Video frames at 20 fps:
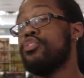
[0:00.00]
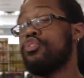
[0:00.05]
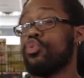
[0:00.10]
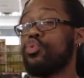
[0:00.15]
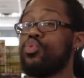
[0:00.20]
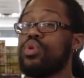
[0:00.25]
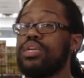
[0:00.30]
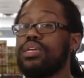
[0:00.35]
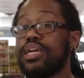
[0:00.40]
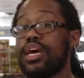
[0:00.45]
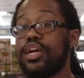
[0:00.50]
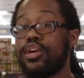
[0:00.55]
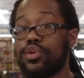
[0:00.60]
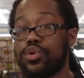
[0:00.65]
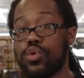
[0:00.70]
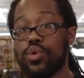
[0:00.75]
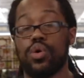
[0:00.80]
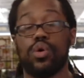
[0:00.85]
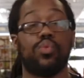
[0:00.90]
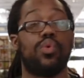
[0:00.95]
the Green
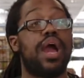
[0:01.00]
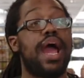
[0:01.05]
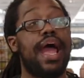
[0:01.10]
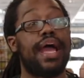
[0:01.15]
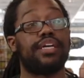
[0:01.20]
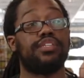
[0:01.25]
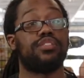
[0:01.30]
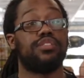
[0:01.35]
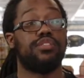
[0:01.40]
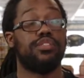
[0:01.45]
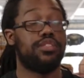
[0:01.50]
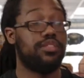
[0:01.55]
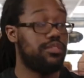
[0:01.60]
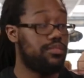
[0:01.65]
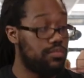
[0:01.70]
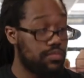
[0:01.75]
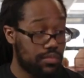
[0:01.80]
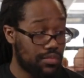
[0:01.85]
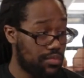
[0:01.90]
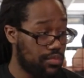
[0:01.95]
Lantern Corps were actually
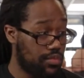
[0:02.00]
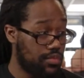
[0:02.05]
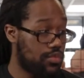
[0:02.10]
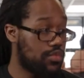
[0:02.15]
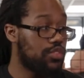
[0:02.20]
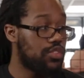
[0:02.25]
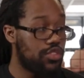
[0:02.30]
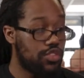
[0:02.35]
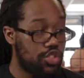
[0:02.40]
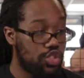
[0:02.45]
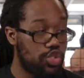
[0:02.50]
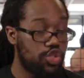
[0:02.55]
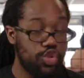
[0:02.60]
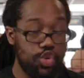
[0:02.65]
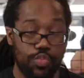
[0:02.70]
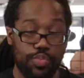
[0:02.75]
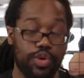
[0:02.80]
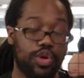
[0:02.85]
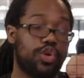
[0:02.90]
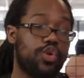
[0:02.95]

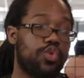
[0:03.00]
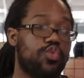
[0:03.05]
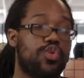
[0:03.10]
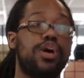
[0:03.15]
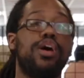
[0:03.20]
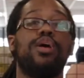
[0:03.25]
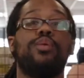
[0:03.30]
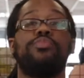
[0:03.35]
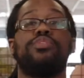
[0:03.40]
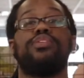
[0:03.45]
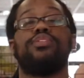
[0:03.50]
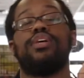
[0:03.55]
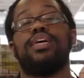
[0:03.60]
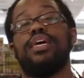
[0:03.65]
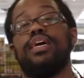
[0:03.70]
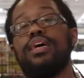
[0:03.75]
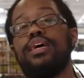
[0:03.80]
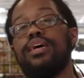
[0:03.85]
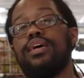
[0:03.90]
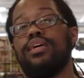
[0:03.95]
super corrupt,
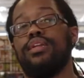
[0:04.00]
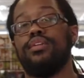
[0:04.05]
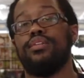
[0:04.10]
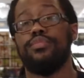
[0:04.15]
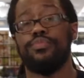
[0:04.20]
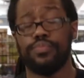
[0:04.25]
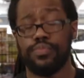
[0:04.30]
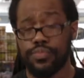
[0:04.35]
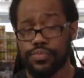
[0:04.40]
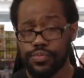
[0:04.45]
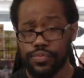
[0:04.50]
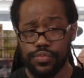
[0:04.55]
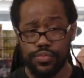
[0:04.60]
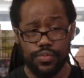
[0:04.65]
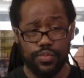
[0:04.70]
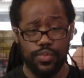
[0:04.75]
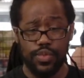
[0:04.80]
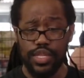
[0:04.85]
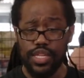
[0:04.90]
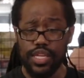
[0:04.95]
and
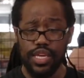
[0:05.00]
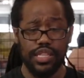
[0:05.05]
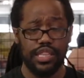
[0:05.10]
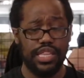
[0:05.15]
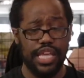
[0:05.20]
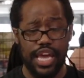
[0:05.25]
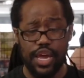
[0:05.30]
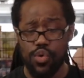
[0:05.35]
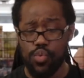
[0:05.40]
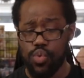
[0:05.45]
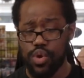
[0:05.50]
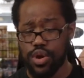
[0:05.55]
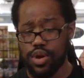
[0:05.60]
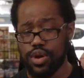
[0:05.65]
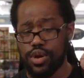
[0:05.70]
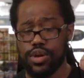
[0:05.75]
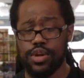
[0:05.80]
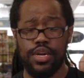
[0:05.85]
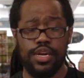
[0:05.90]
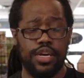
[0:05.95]
they
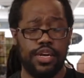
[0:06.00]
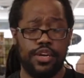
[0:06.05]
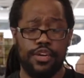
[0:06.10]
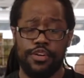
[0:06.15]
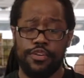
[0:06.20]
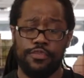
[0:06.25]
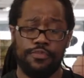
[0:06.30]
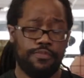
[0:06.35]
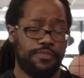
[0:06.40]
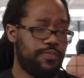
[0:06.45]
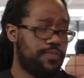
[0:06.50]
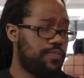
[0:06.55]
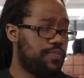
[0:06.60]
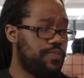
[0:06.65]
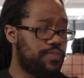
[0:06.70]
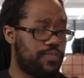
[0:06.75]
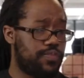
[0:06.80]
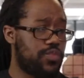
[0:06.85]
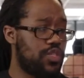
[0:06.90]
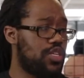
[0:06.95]
were,
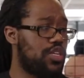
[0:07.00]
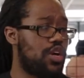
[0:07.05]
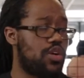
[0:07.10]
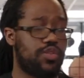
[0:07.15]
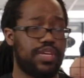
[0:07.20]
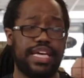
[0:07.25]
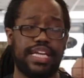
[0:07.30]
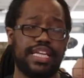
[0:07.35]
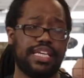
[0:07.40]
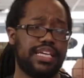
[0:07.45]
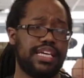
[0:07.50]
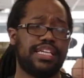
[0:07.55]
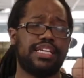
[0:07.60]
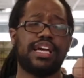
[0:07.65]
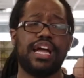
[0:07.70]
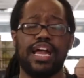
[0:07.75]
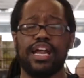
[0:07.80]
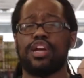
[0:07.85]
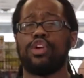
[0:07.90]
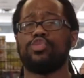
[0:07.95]
you know, and
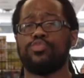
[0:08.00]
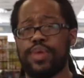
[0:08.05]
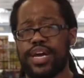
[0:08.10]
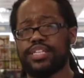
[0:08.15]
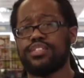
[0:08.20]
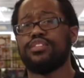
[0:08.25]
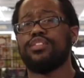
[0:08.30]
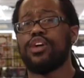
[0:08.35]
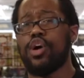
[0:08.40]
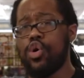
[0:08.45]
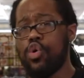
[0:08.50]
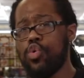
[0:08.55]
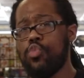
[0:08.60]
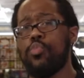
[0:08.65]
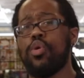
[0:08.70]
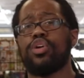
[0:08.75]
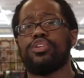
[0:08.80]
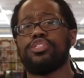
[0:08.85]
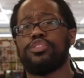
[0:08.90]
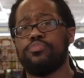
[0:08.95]
it kind of goes back to the whole
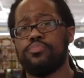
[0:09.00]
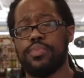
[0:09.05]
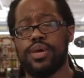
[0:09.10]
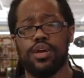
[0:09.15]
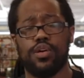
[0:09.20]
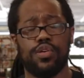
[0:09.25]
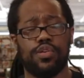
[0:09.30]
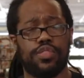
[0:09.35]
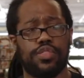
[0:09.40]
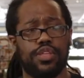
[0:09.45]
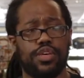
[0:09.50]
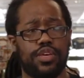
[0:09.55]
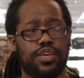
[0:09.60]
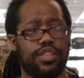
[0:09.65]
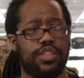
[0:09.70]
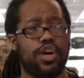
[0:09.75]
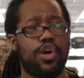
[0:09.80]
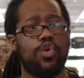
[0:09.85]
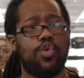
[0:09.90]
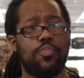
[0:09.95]
Martian, or
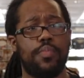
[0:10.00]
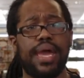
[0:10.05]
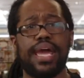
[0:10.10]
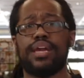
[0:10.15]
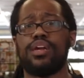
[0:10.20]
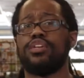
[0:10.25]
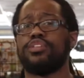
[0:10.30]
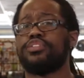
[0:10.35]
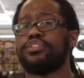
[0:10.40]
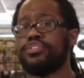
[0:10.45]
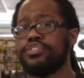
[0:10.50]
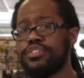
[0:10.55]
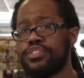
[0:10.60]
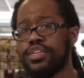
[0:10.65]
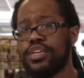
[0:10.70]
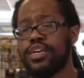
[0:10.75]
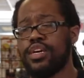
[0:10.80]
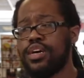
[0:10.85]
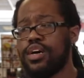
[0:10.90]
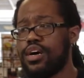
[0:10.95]
the whole Manhunters.
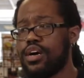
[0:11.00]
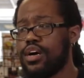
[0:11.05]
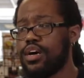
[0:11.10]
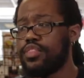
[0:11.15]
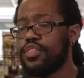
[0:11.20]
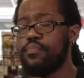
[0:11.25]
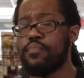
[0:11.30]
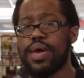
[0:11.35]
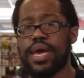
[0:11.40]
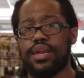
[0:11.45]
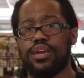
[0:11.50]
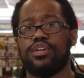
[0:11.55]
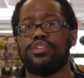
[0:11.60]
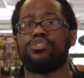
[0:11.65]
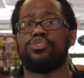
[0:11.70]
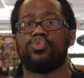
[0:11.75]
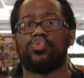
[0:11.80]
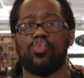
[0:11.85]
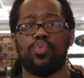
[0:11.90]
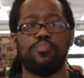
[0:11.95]
The
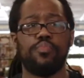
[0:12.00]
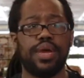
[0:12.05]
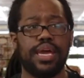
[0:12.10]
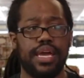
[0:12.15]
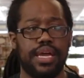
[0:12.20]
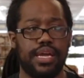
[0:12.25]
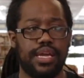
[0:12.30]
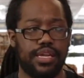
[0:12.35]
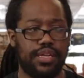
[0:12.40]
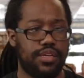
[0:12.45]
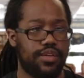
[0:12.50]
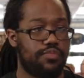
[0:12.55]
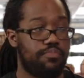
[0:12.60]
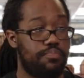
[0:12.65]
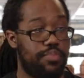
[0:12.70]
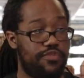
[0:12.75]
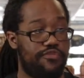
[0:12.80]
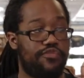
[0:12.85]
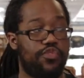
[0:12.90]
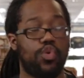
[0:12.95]
Manhunters were made
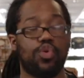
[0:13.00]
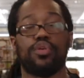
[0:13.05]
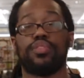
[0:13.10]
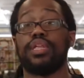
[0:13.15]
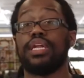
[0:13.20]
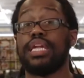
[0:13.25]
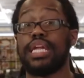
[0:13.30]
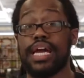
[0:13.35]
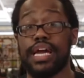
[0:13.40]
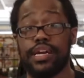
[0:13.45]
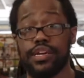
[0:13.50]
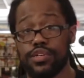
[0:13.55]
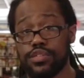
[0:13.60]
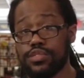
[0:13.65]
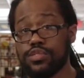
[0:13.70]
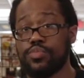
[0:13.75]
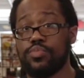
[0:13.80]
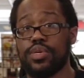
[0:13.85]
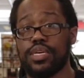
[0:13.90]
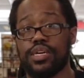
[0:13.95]
before the
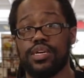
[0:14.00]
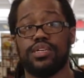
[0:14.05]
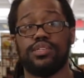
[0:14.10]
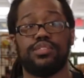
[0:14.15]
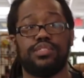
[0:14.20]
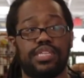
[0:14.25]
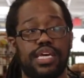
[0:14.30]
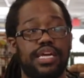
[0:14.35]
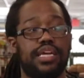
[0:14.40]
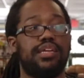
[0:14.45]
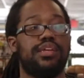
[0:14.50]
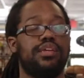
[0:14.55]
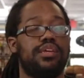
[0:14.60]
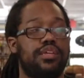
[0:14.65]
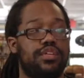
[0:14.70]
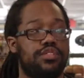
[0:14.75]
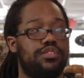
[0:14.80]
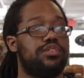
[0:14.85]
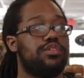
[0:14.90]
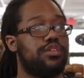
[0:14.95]
Lanterns because they
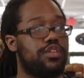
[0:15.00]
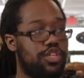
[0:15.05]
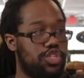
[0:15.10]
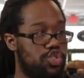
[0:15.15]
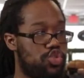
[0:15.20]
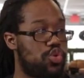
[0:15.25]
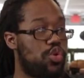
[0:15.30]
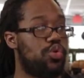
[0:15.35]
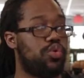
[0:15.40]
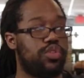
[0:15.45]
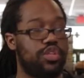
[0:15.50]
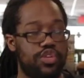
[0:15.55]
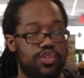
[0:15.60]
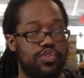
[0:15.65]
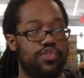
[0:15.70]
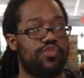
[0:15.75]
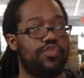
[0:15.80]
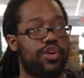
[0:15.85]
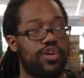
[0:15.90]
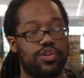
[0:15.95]
needed to control the
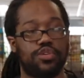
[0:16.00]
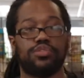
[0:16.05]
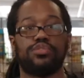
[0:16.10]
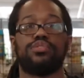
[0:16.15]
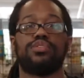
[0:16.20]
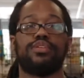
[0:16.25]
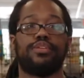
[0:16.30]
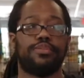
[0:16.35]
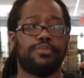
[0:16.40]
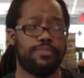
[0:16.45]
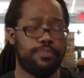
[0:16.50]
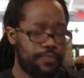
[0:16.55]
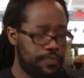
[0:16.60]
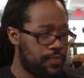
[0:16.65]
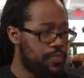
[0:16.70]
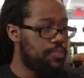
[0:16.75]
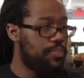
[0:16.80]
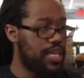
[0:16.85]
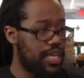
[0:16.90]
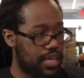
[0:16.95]
universe, and
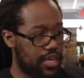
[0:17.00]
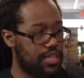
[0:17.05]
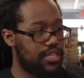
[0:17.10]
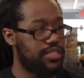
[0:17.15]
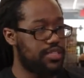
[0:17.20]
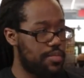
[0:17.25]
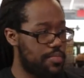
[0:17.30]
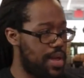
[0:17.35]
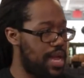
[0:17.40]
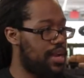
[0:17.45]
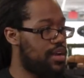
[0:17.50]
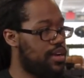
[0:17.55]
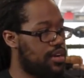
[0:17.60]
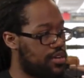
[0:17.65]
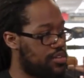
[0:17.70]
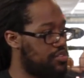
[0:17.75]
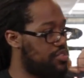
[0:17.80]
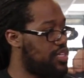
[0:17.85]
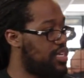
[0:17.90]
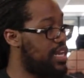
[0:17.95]
because the
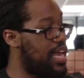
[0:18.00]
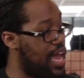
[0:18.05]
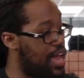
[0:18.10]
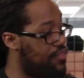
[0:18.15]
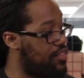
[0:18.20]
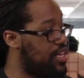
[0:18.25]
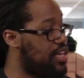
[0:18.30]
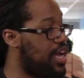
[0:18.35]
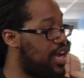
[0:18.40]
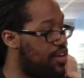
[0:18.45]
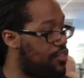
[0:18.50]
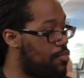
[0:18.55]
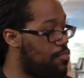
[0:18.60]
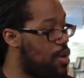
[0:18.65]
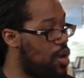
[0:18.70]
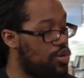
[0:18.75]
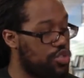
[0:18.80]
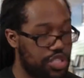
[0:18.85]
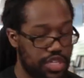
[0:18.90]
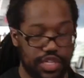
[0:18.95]
Manhunters didn't have any kind of
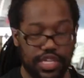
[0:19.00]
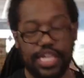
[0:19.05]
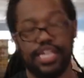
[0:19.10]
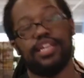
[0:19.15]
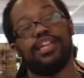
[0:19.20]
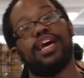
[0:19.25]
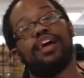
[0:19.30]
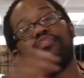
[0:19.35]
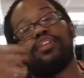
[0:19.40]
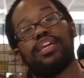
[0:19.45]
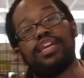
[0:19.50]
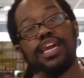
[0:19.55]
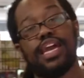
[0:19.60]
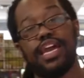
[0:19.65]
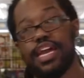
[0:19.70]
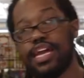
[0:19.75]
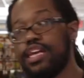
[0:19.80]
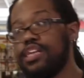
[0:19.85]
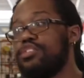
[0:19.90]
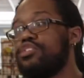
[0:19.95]
emotion, they didn't have a
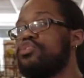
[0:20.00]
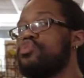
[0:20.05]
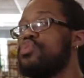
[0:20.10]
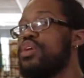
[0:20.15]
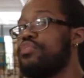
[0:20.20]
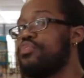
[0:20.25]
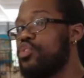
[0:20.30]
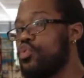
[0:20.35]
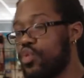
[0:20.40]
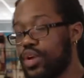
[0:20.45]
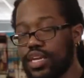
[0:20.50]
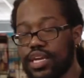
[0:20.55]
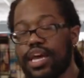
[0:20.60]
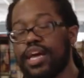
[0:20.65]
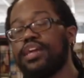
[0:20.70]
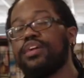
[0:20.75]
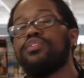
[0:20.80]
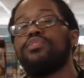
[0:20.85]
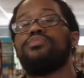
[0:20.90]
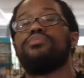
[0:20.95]
gauge, and you have the Green
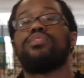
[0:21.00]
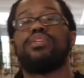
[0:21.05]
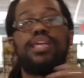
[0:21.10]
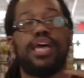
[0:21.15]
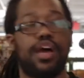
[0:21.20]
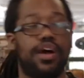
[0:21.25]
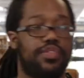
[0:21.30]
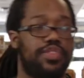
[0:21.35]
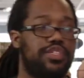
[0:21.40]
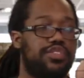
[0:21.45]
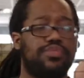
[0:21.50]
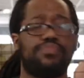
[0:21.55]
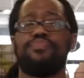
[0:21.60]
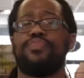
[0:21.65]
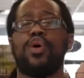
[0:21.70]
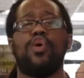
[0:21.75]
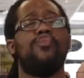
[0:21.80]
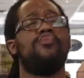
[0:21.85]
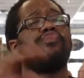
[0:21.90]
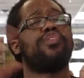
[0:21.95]
Lanterns, and now this
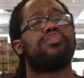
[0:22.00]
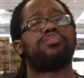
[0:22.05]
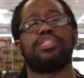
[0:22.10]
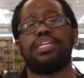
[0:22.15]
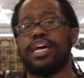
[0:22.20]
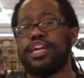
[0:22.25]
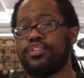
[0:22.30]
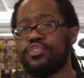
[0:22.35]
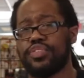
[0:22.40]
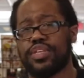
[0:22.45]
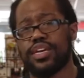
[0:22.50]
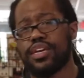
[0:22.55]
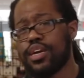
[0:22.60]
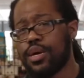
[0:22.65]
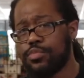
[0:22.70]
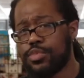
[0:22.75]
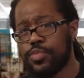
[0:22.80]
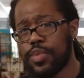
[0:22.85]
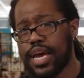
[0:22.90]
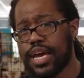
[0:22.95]
whole First Lantern thing
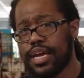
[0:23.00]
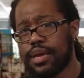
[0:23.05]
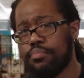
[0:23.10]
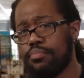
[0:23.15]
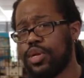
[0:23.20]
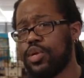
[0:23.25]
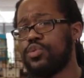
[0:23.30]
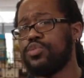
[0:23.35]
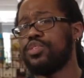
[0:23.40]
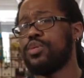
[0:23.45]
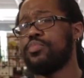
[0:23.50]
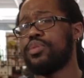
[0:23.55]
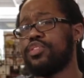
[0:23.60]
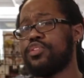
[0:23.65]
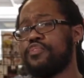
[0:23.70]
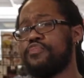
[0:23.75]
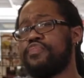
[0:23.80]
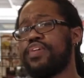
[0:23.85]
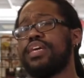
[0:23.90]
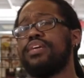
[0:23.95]
comes back and blows up in
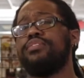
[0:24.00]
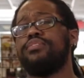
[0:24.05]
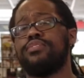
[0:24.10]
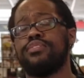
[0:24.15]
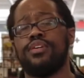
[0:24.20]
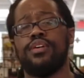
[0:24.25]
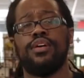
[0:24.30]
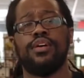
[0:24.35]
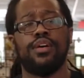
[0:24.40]
their face.